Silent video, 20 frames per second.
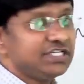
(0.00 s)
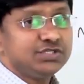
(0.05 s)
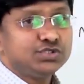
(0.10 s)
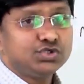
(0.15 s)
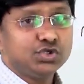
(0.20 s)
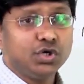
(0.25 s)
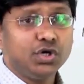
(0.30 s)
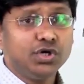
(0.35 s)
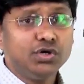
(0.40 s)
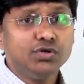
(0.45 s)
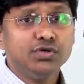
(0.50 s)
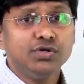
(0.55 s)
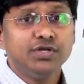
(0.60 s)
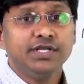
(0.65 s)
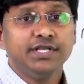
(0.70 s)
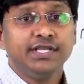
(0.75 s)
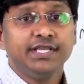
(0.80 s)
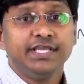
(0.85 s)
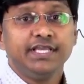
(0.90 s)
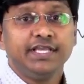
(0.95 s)
so
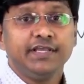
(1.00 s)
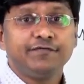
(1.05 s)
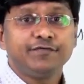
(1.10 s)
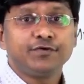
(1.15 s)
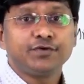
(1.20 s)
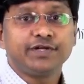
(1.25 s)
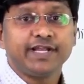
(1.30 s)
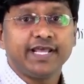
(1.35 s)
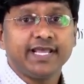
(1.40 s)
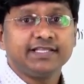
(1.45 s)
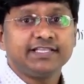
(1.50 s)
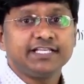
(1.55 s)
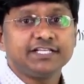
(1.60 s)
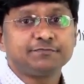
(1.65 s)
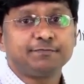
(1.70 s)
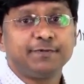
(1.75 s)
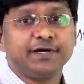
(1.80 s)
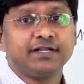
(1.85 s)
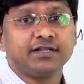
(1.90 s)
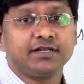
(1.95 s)
if you take
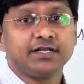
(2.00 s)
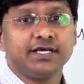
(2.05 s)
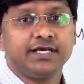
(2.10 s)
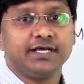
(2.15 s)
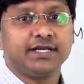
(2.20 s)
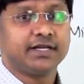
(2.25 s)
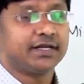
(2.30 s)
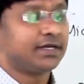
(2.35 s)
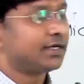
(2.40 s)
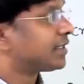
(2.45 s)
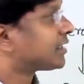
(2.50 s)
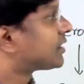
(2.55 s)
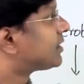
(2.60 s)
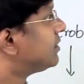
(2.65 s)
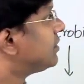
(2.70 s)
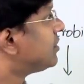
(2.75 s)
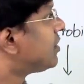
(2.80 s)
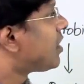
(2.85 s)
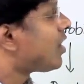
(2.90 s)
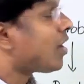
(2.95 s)
this particular
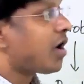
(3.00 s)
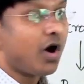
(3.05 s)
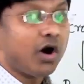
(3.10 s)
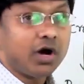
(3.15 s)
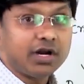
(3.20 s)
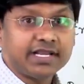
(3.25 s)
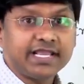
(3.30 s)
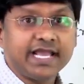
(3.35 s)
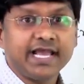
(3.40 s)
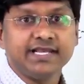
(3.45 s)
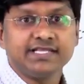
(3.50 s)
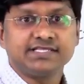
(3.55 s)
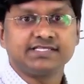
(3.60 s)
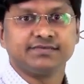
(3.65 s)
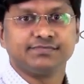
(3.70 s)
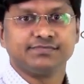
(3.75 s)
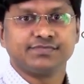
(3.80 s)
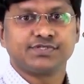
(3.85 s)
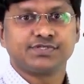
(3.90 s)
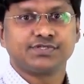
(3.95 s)

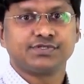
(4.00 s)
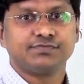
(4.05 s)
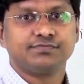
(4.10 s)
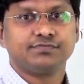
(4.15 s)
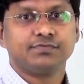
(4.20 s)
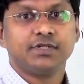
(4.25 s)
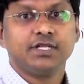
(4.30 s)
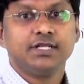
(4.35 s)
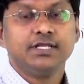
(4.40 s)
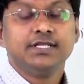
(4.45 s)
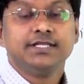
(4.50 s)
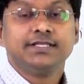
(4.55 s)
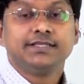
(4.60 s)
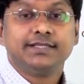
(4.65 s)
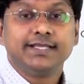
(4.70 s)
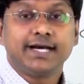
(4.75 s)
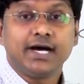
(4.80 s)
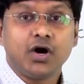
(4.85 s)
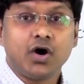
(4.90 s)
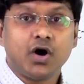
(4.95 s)
organisms,
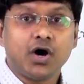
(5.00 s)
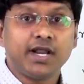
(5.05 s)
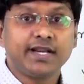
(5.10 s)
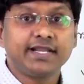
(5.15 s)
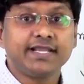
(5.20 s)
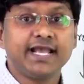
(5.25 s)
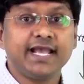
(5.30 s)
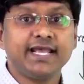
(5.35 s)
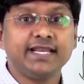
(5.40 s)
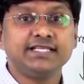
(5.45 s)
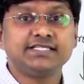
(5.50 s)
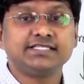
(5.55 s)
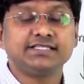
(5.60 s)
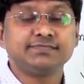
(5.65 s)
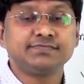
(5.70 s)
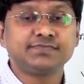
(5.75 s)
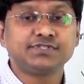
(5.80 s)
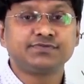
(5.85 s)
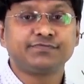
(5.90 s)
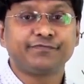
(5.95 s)
the
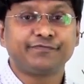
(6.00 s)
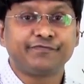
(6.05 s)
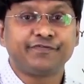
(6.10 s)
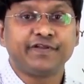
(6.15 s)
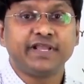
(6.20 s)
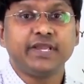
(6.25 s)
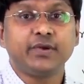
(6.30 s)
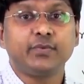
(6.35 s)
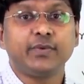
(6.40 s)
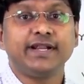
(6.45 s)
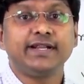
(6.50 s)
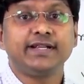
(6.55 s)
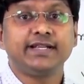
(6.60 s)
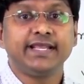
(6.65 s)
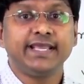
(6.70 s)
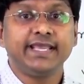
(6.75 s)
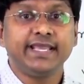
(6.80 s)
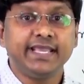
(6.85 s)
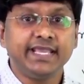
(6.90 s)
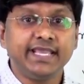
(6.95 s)
organisms
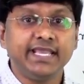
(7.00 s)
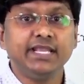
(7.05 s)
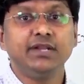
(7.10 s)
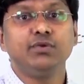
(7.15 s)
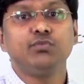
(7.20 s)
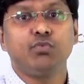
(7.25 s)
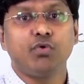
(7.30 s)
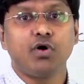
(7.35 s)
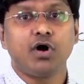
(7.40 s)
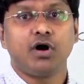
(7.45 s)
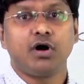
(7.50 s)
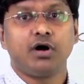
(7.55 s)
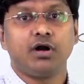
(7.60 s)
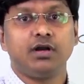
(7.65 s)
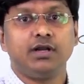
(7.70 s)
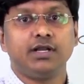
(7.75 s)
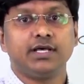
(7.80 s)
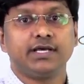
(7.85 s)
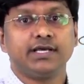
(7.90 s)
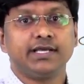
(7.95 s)
frequently
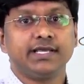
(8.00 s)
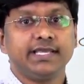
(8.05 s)
involved